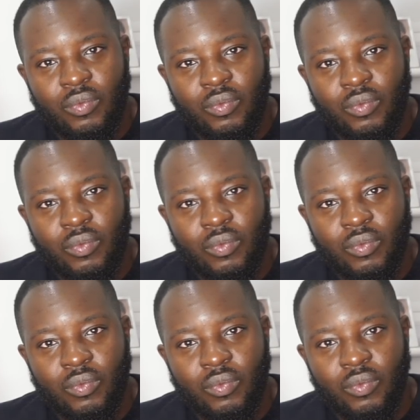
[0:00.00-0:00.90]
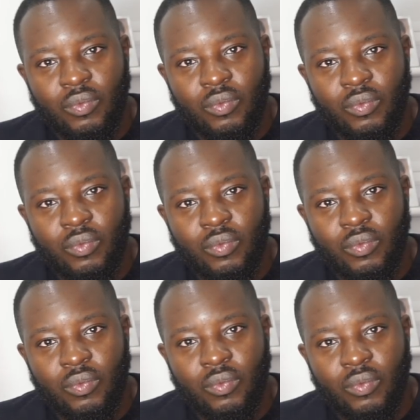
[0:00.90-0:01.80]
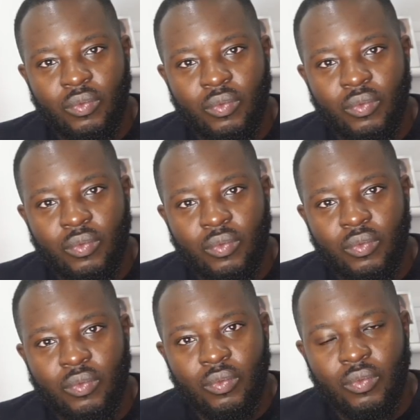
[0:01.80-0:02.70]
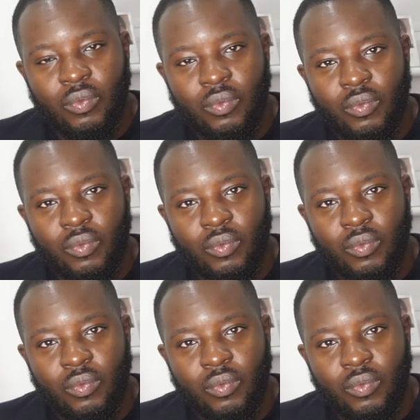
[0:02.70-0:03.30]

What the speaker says: The person shown says nothing.